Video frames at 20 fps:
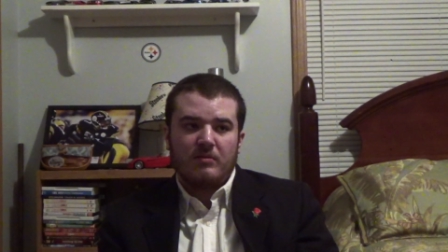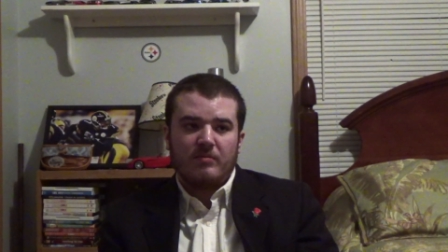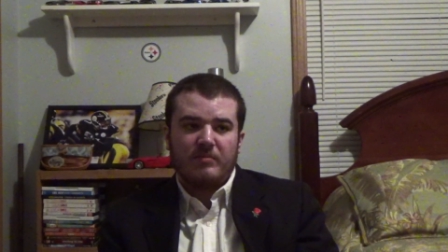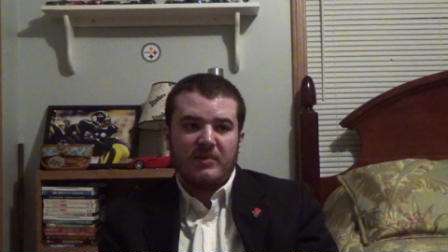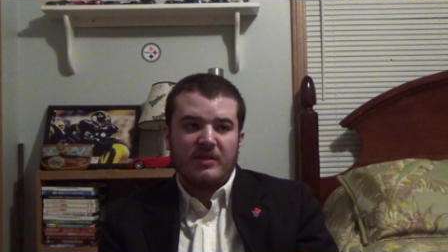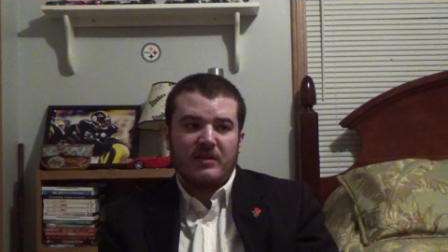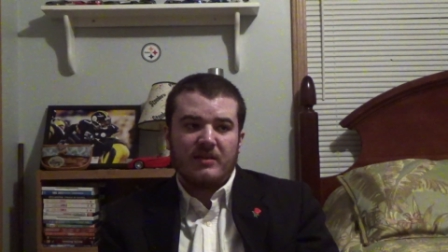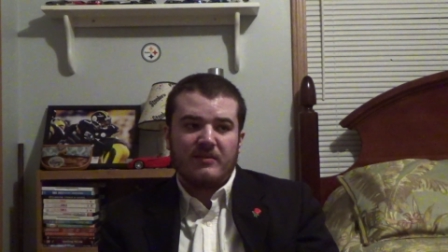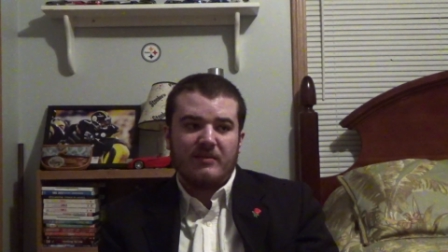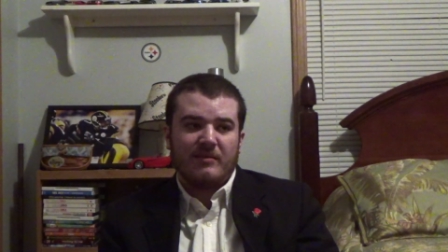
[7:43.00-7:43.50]

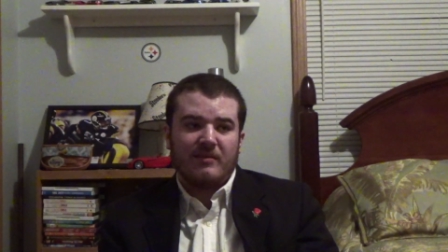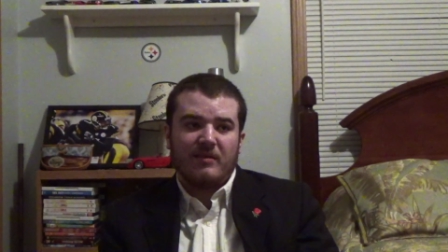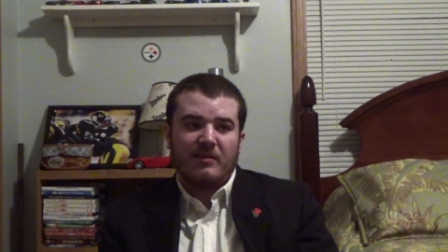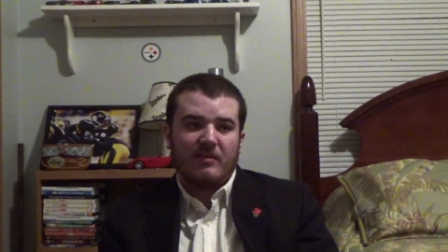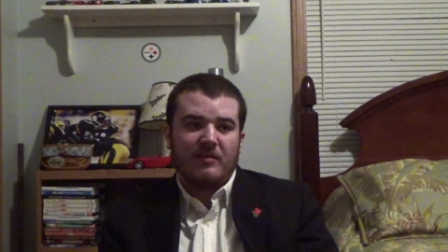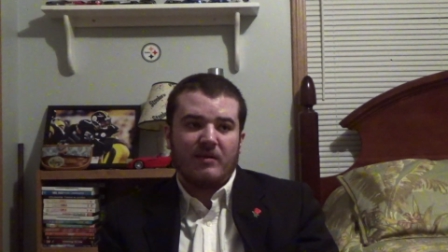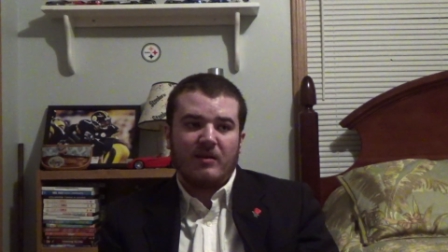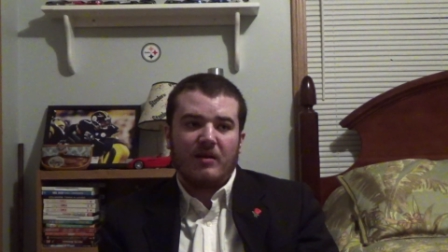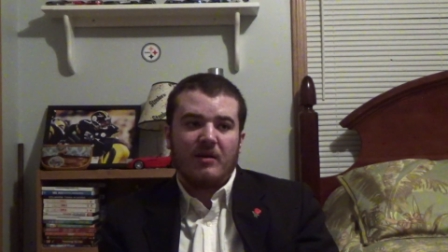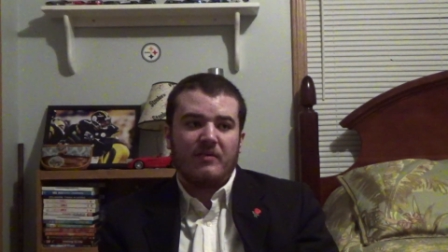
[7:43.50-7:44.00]
But
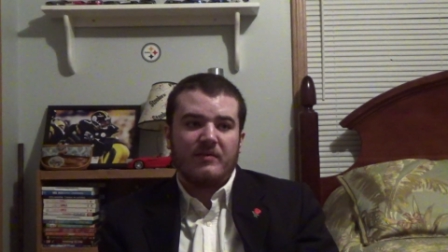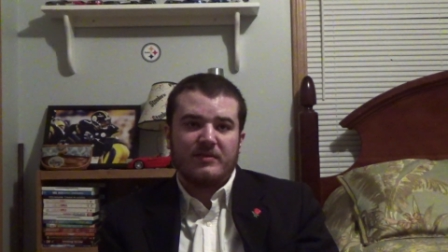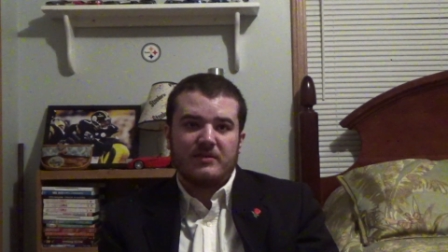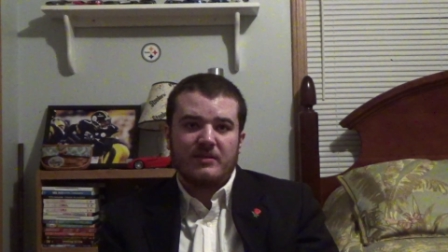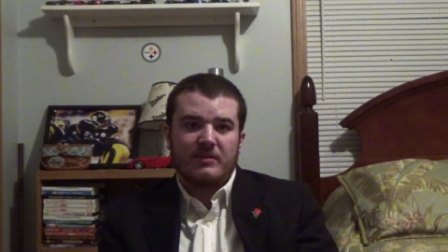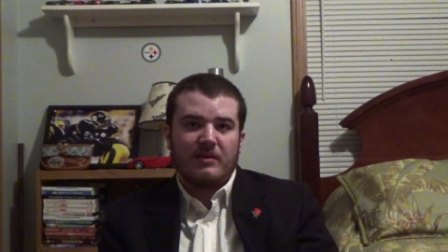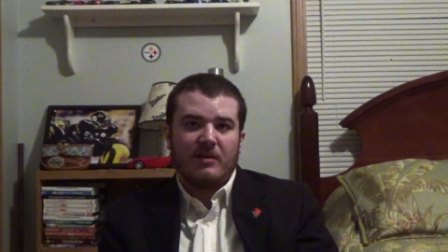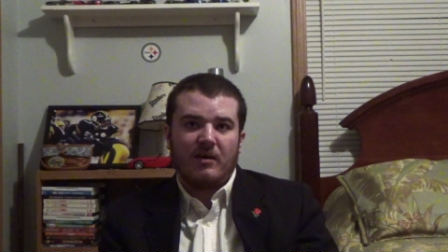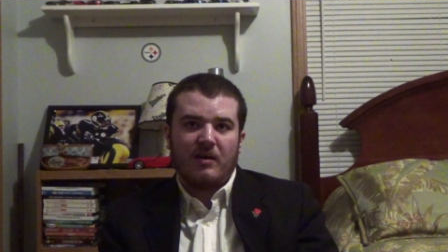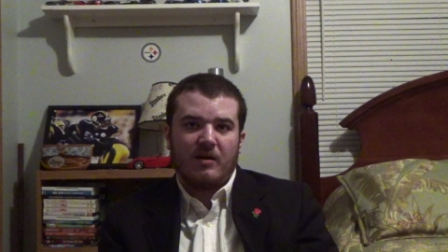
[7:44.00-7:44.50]
the,
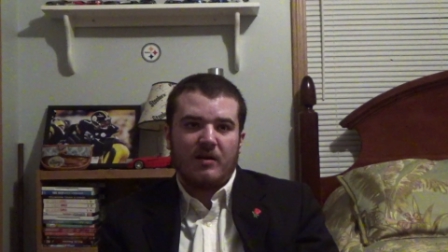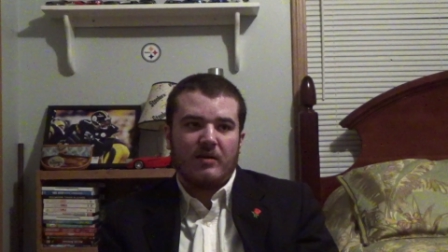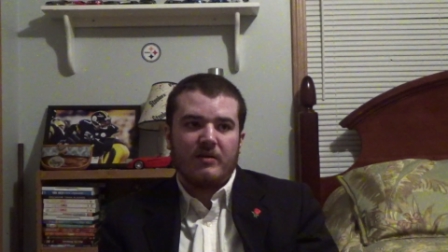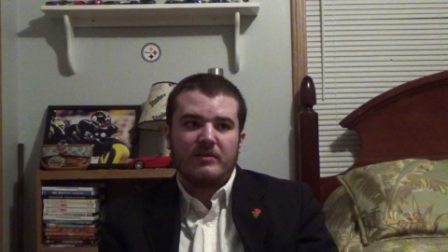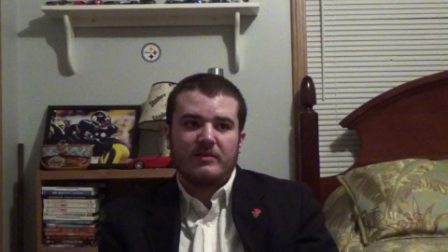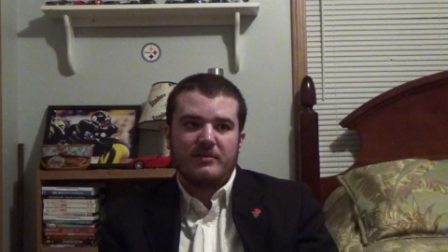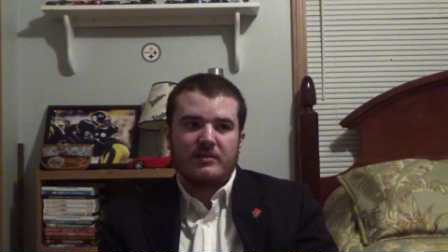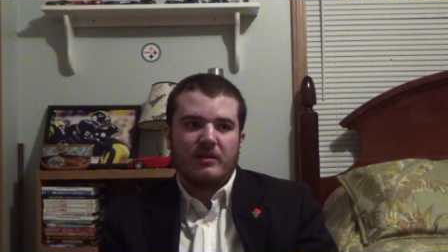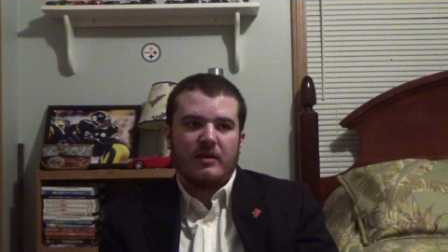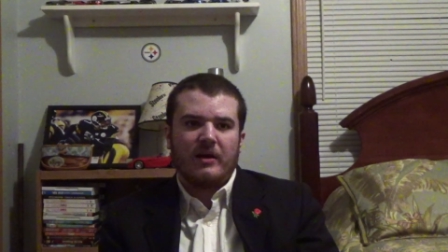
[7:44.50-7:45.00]
obviously the
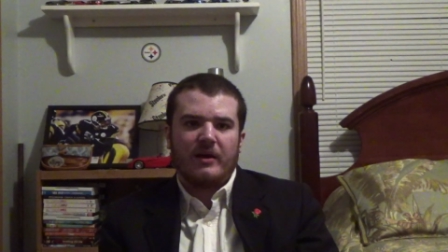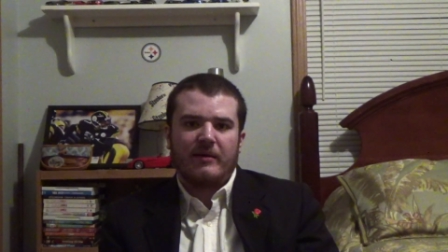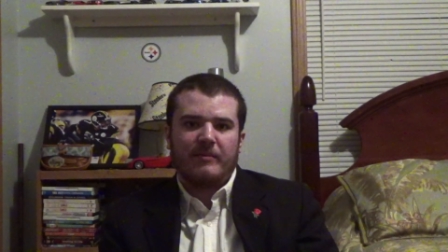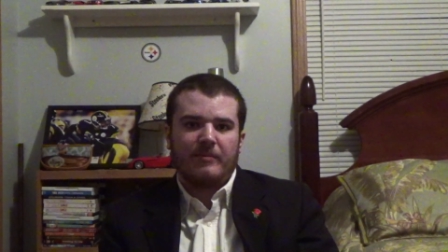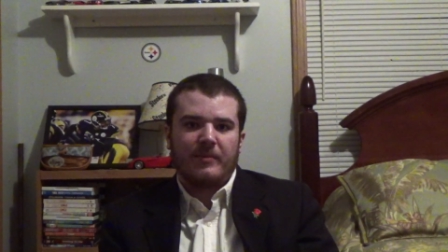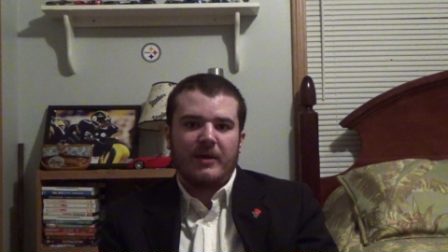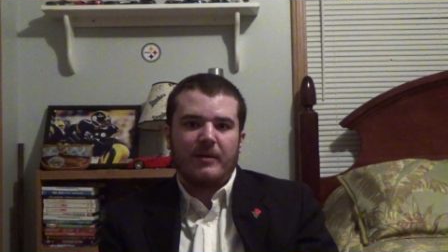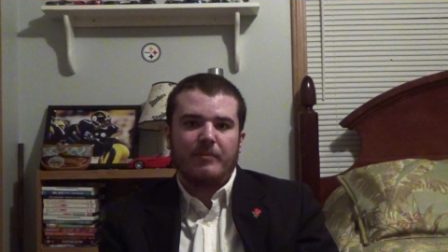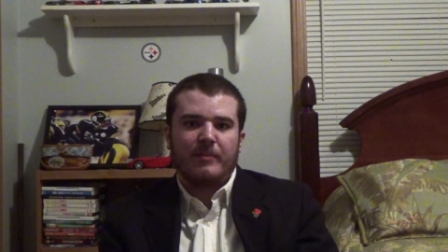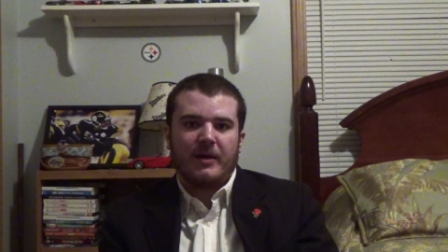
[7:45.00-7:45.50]
odds and
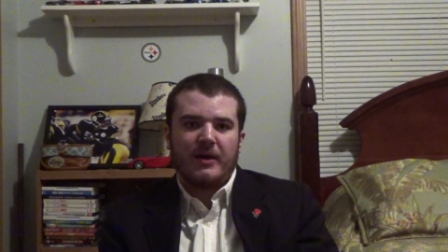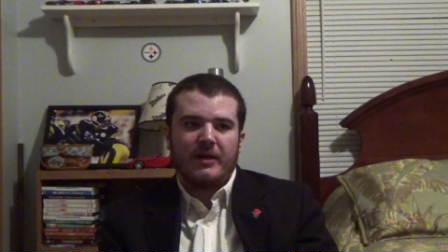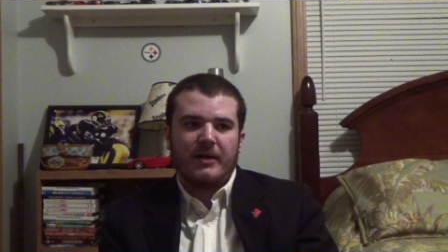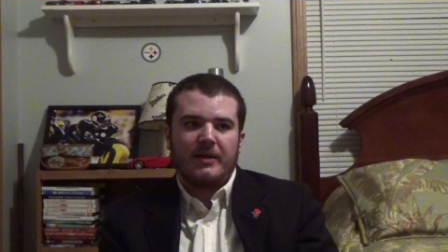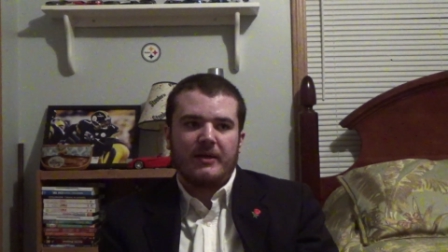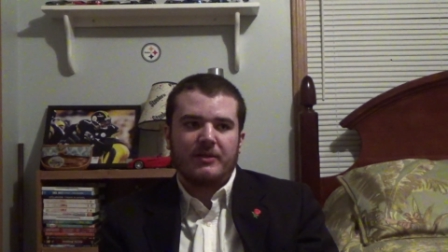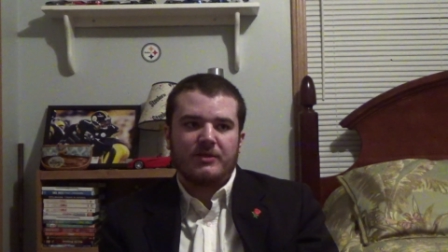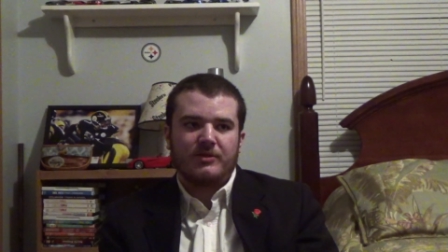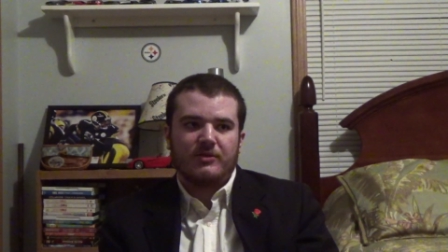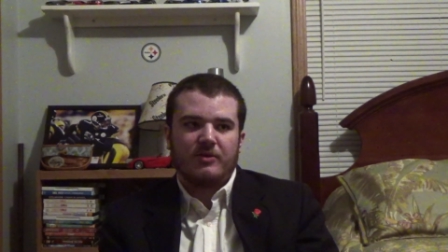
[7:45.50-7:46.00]
in my
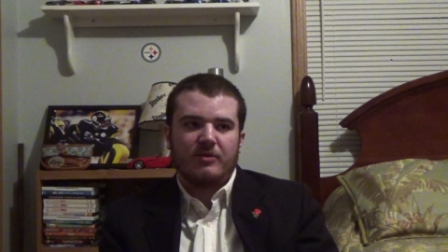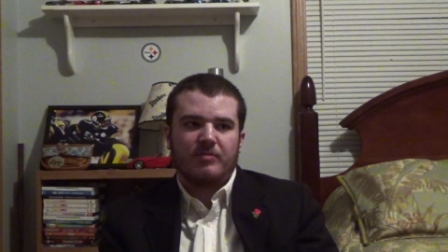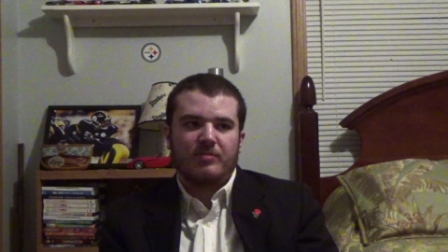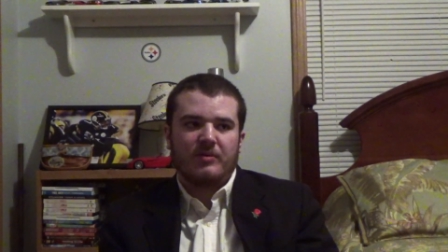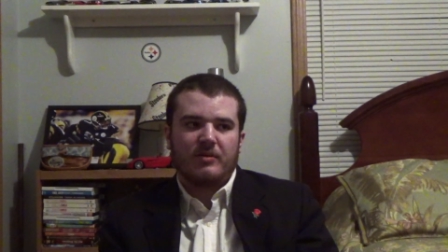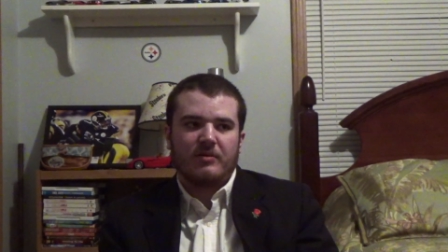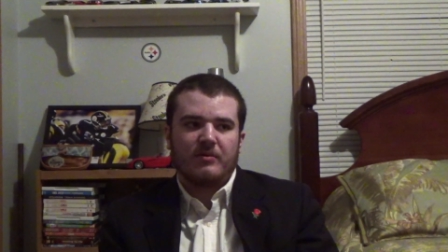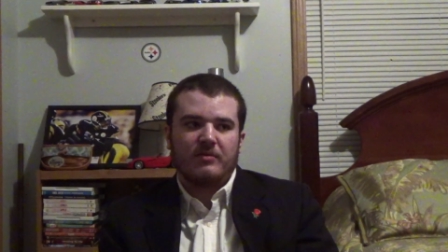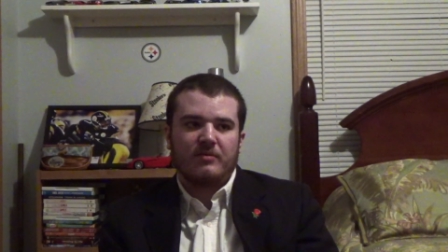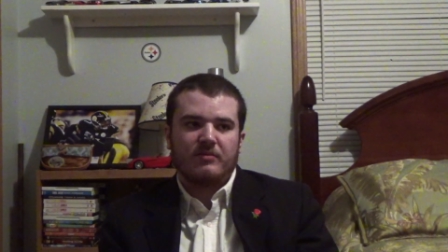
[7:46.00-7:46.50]
age group
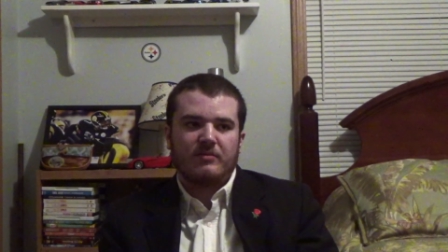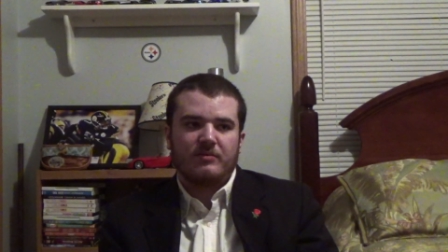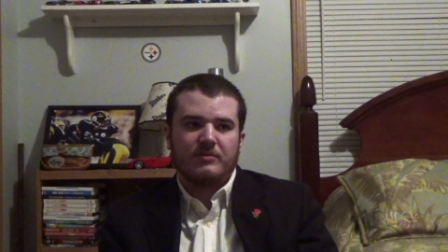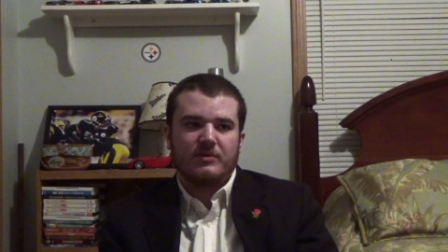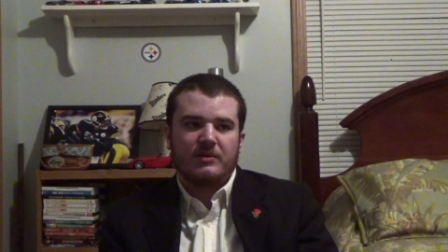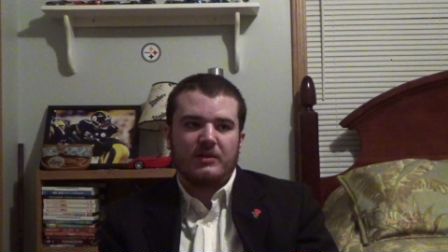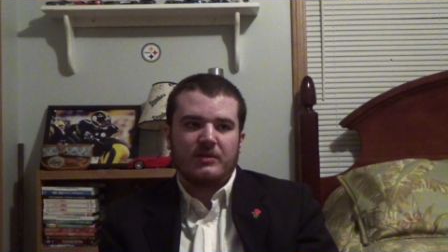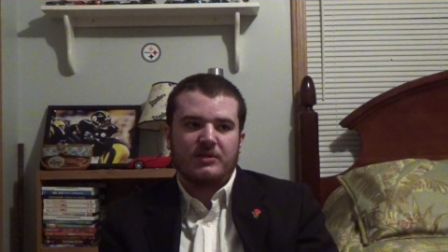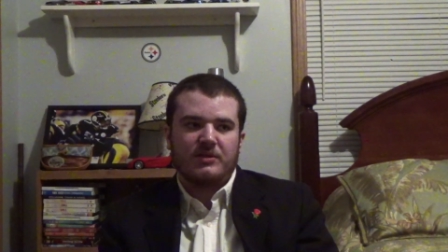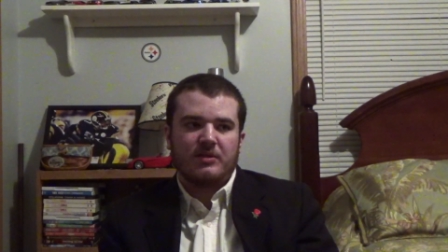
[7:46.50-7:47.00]
are
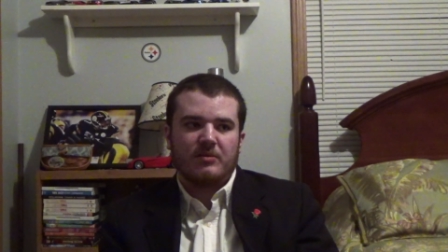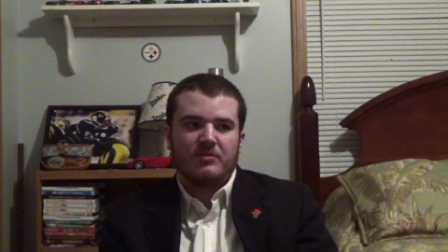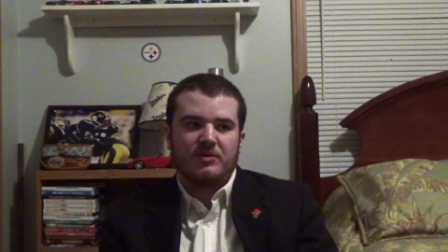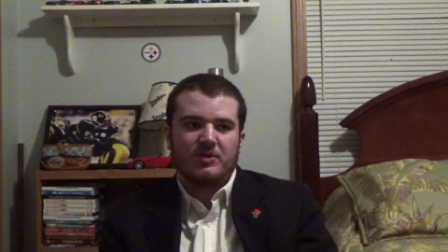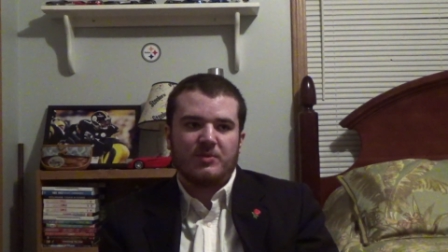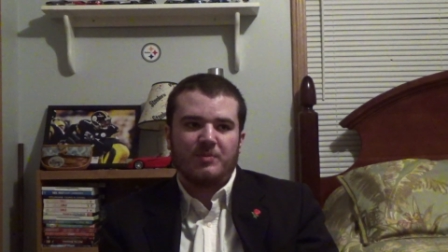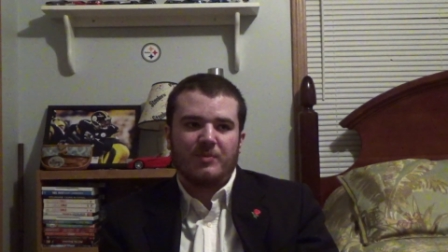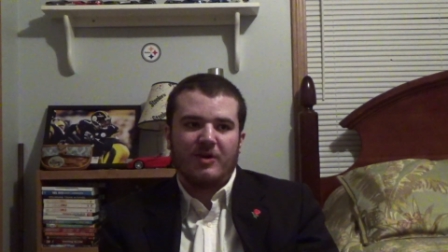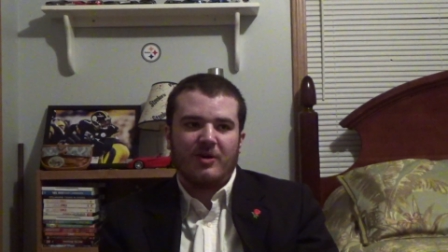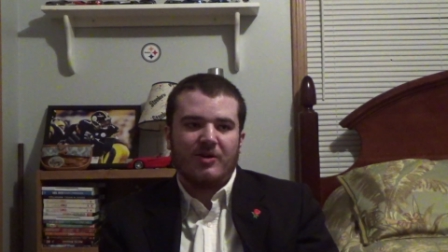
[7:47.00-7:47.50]
is so
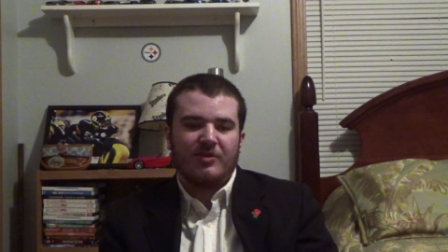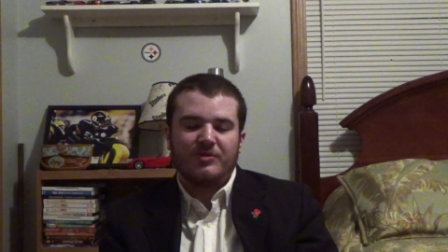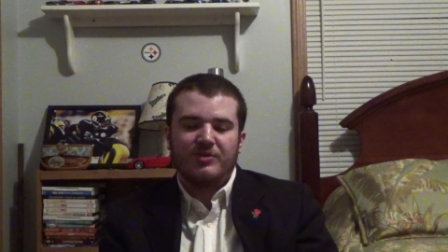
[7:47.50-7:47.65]
small.